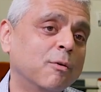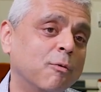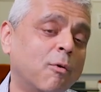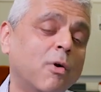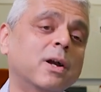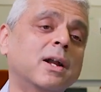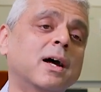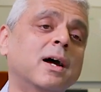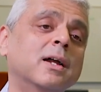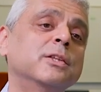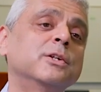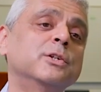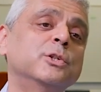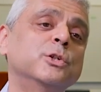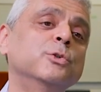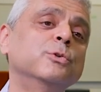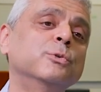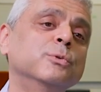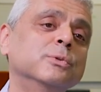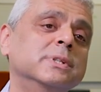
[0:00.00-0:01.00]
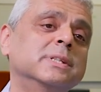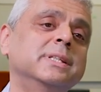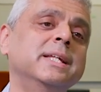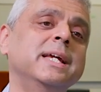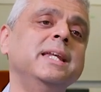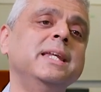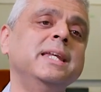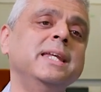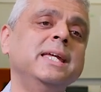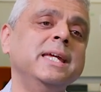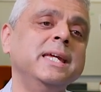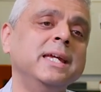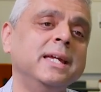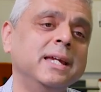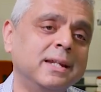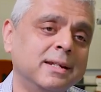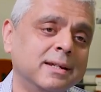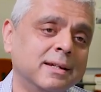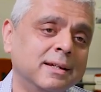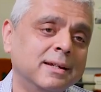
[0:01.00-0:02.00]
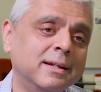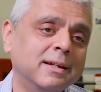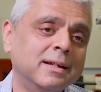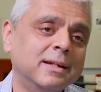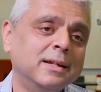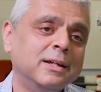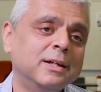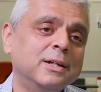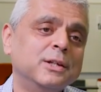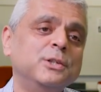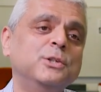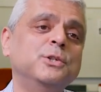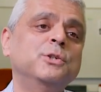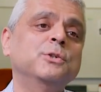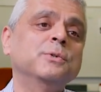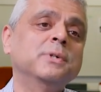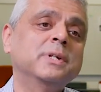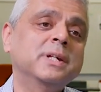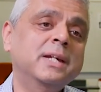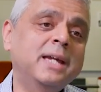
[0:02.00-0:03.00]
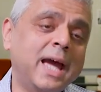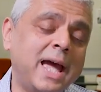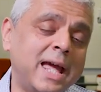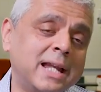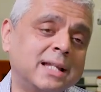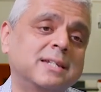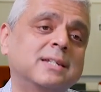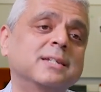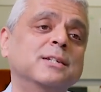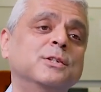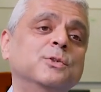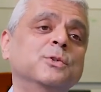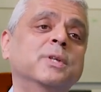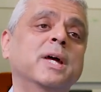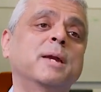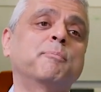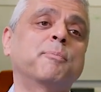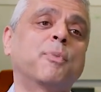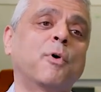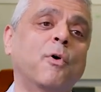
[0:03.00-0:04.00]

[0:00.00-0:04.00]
what are the tools they need to get to that